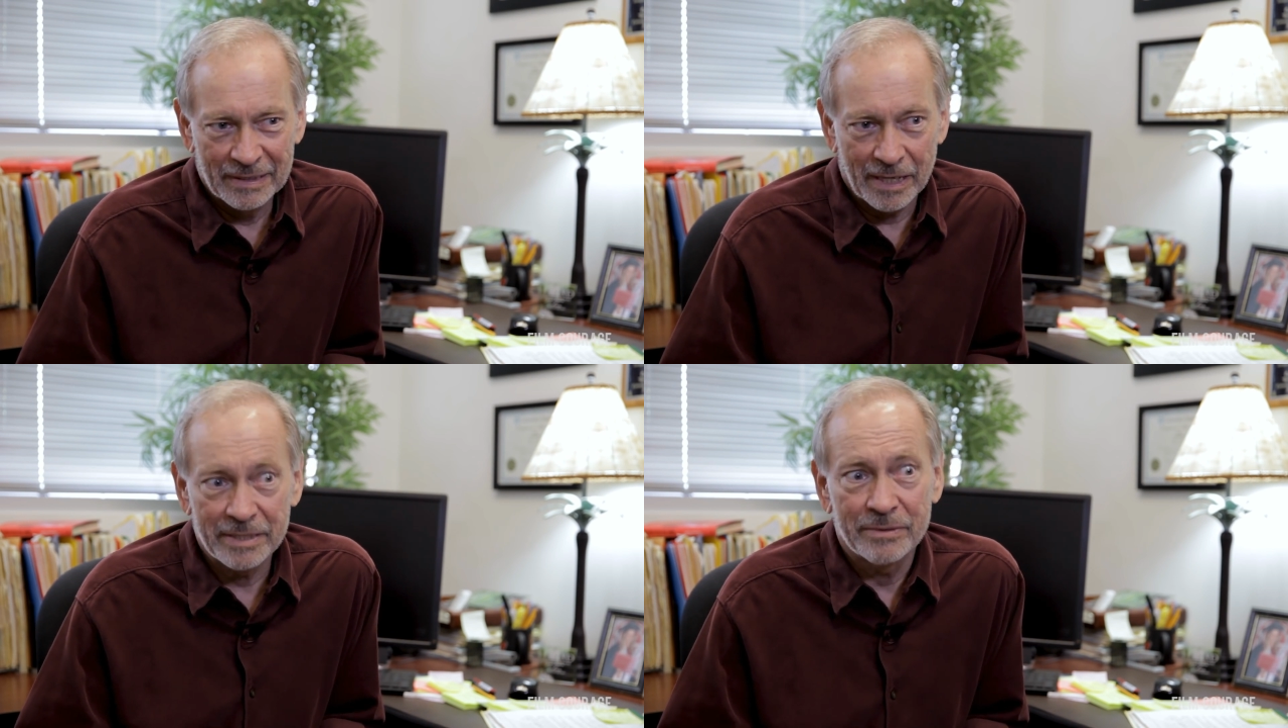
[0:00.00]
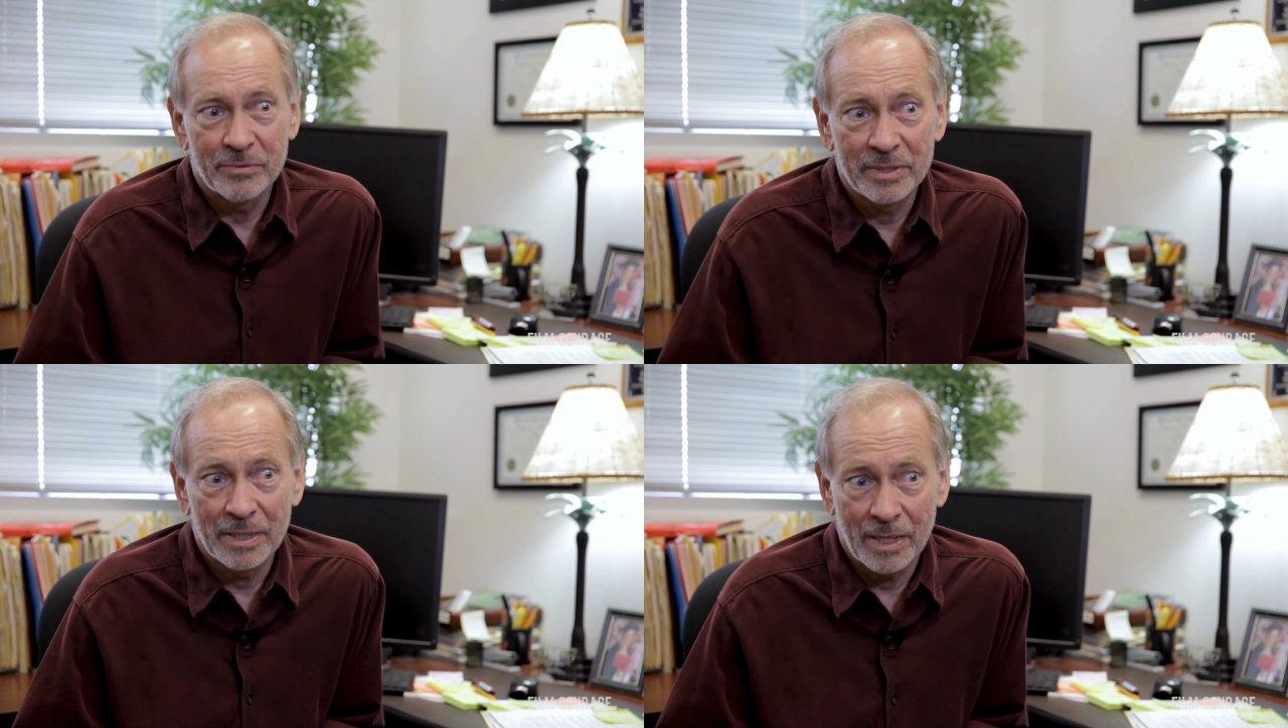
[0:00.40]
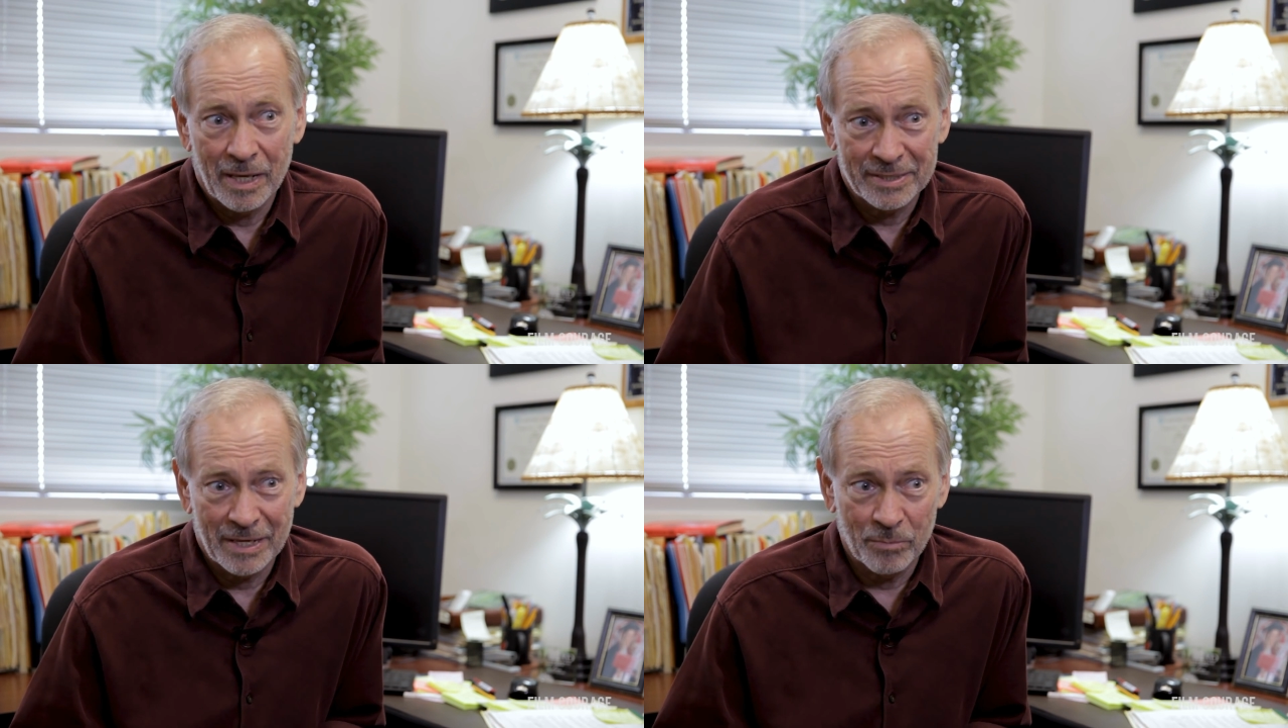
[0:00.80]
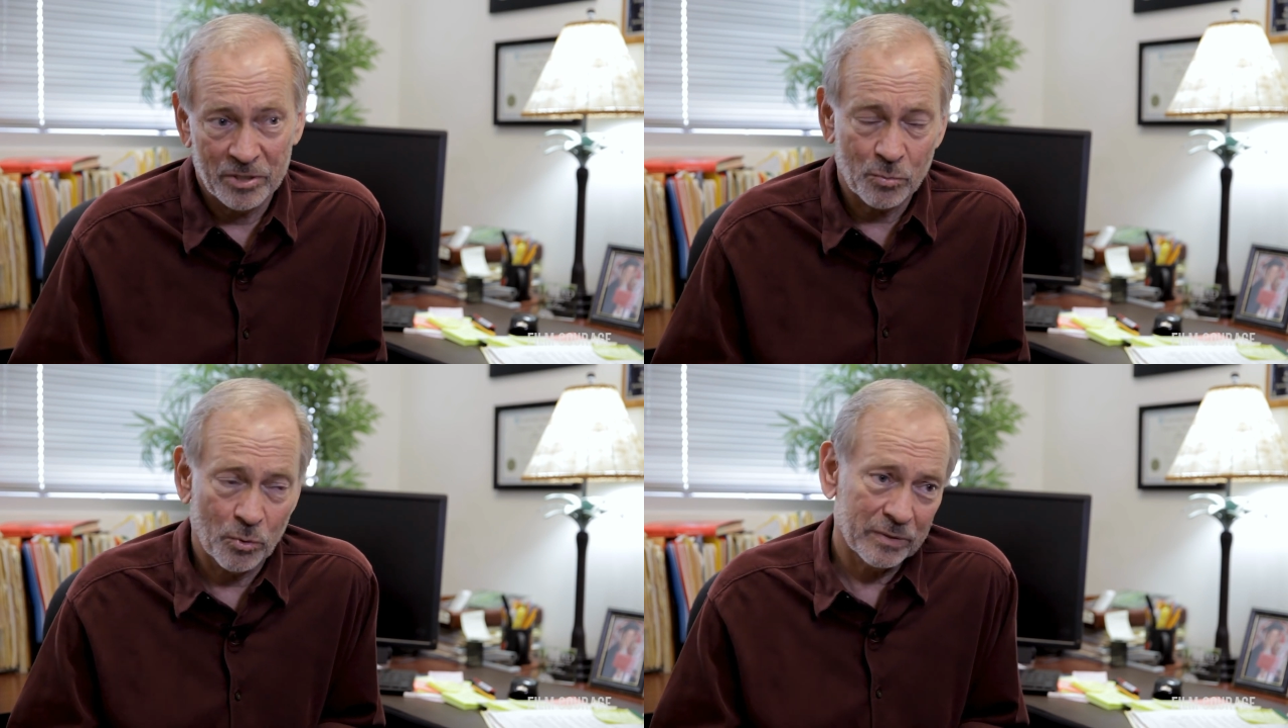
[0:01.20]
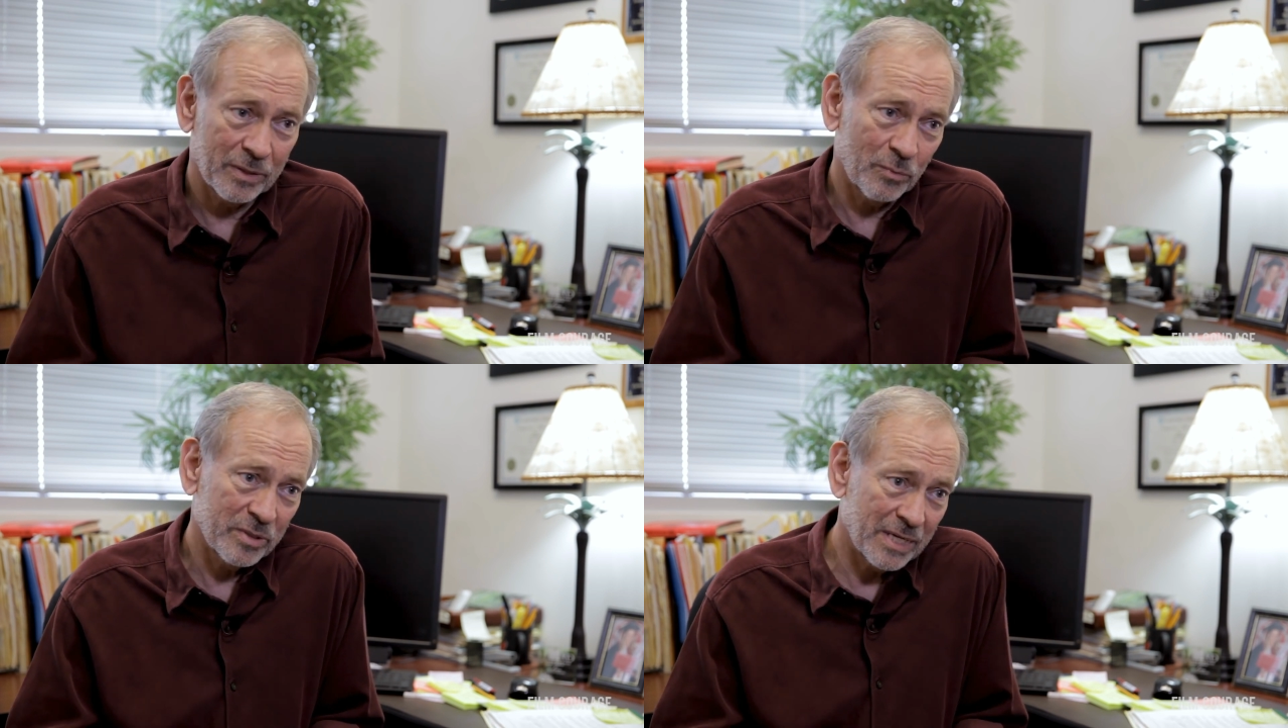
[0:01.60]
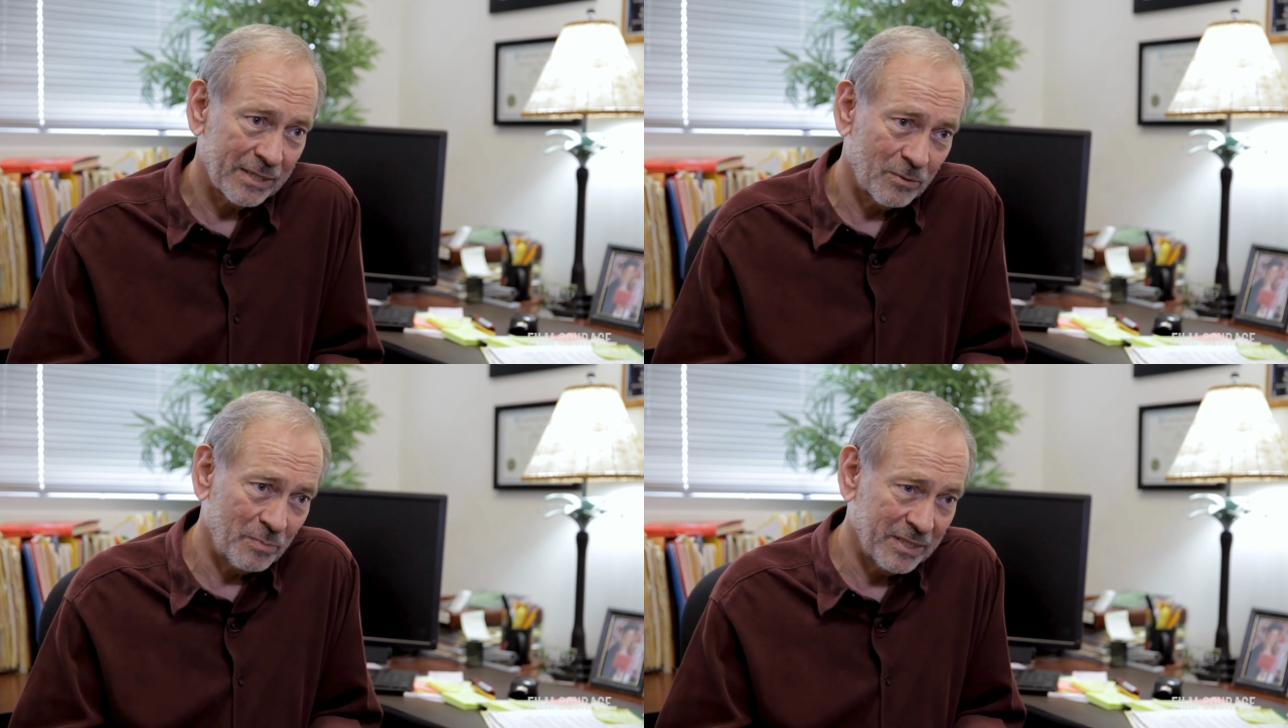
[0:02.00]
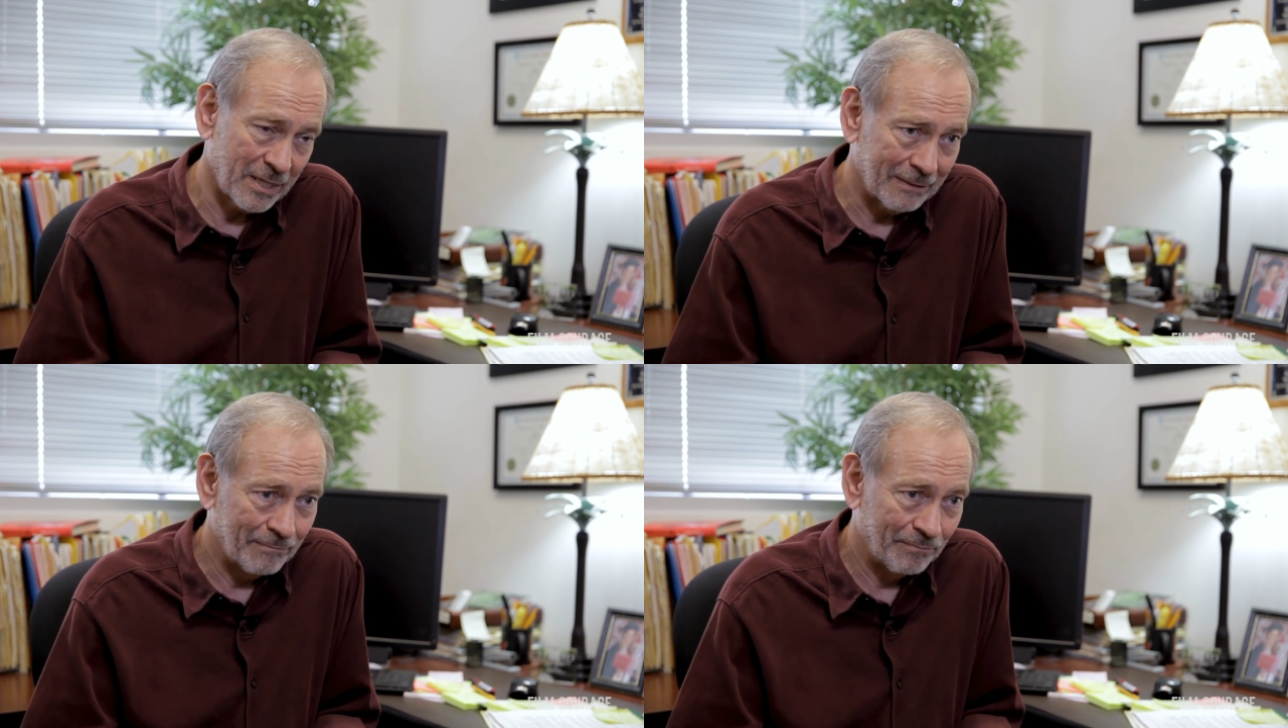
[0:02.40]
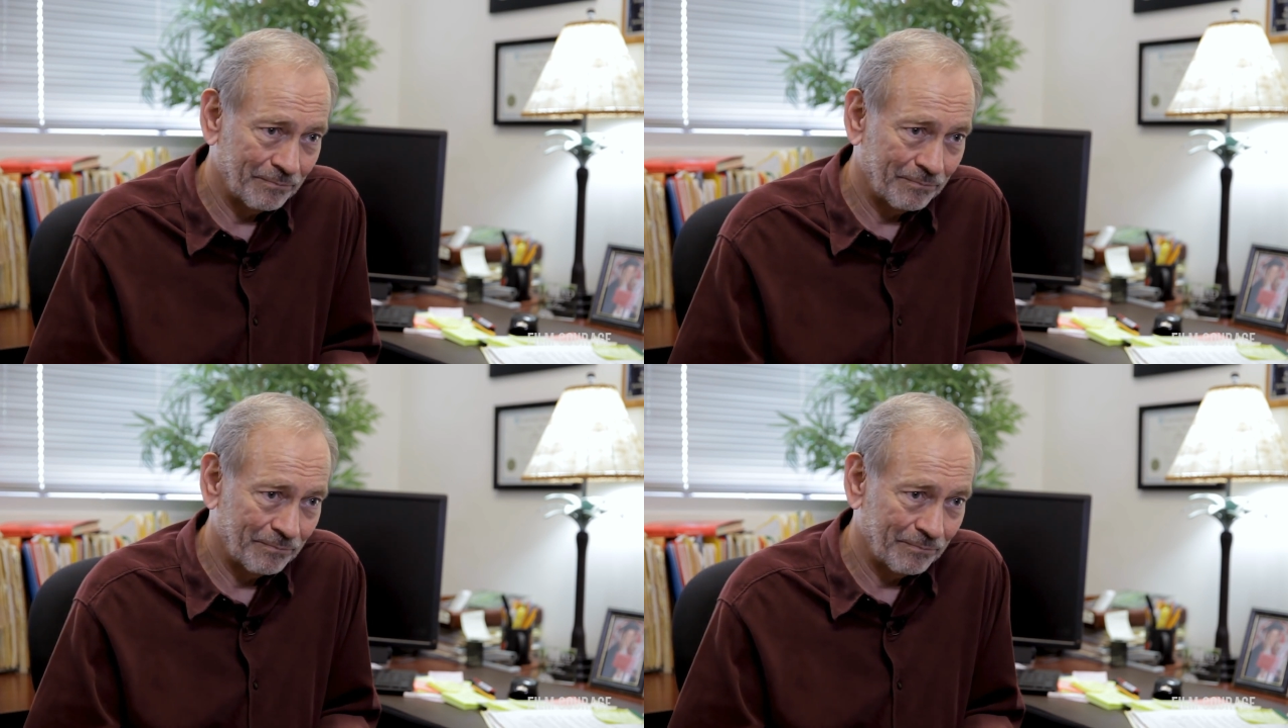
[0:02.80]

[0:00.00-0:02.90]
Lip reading: I didn't realize how much work there was yet to be done.